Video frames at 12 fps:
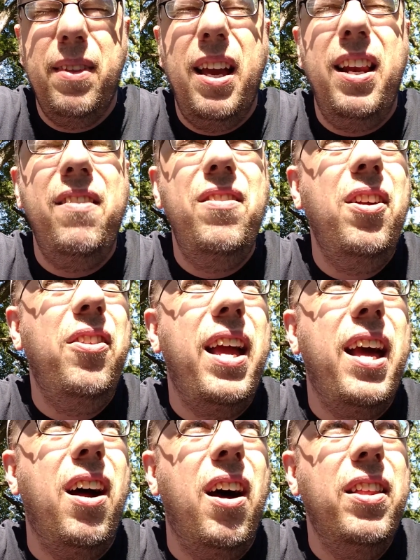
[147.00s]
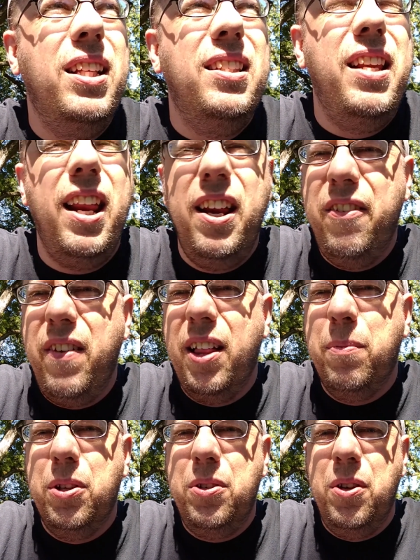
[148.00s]
even though they had all this data
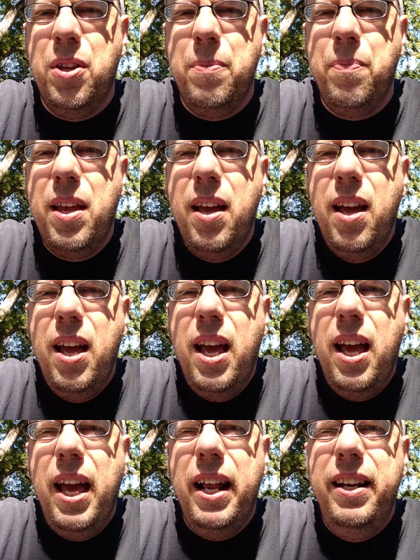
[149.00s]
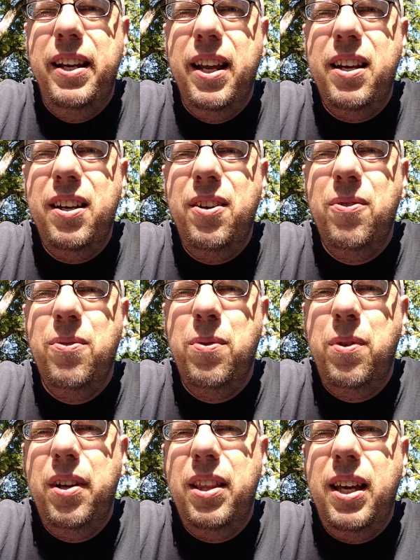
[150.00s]
available to them, it didn't
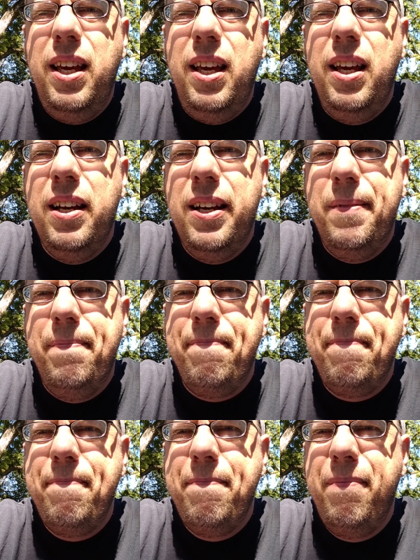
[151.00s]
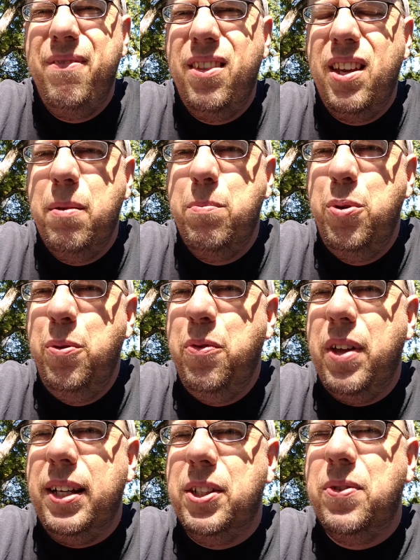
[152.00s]
really improve
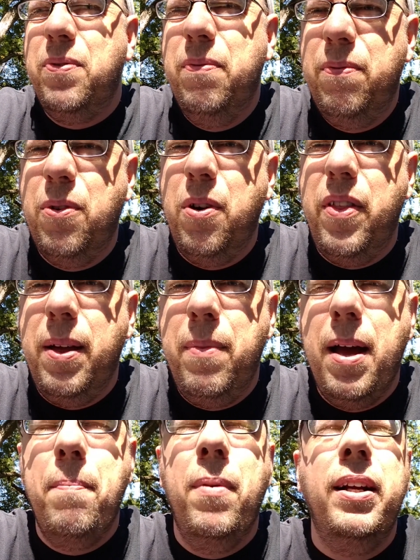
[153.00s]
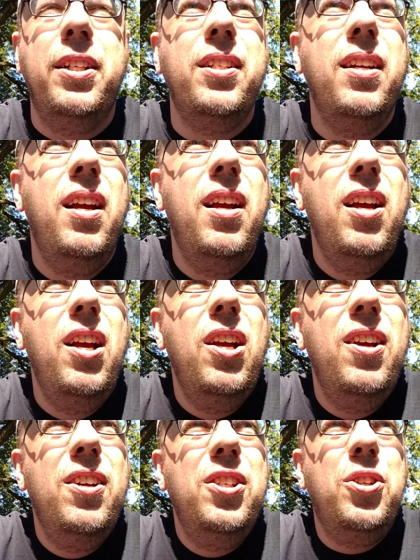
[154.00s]
things for them that much.
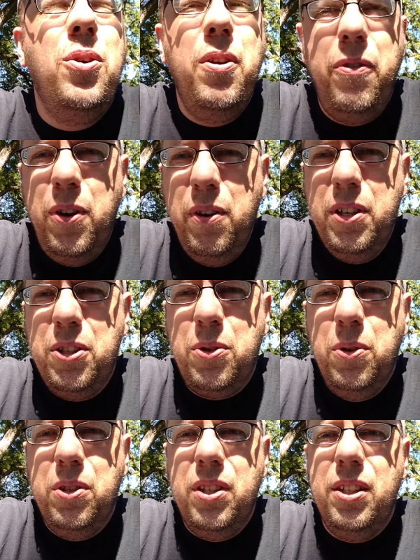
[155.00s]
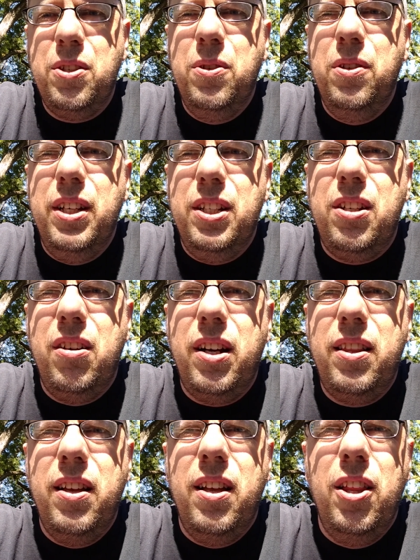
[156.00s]
So in a few of the schools in the school
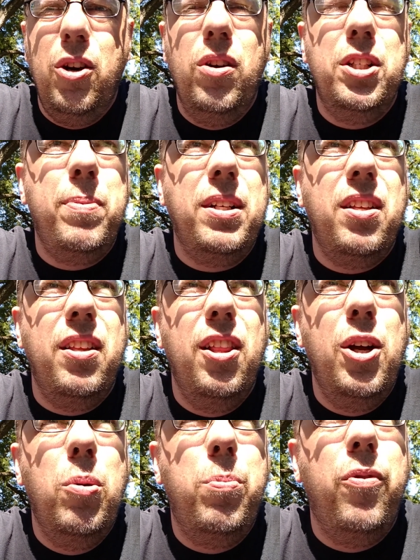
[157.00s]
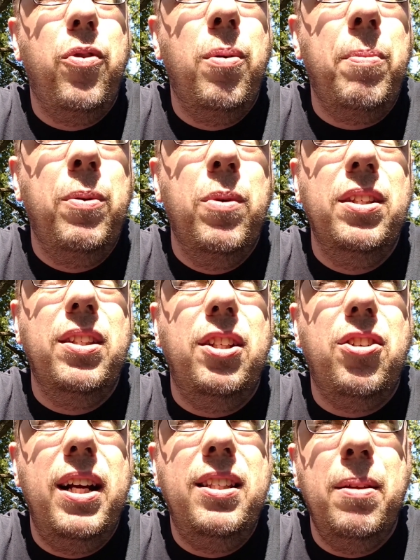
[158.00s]
district, especially the lower performing ones, they
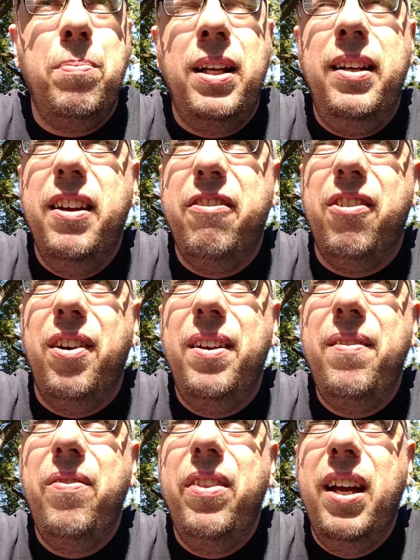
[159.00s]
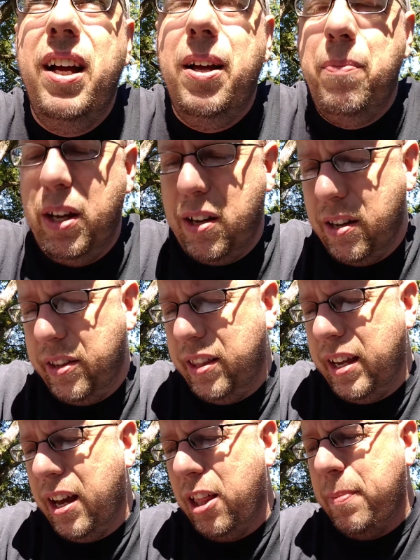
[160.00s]
tried something different. They called it
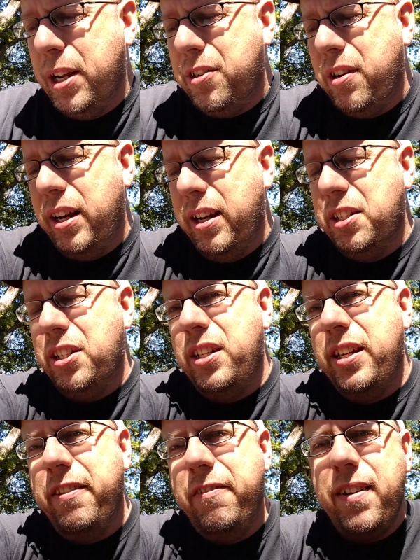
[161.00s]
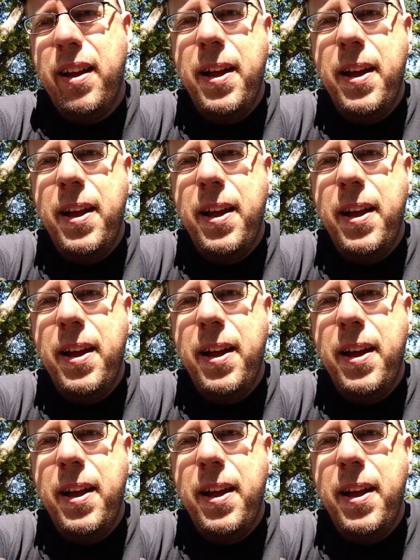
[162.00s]
the Elementary Initiative,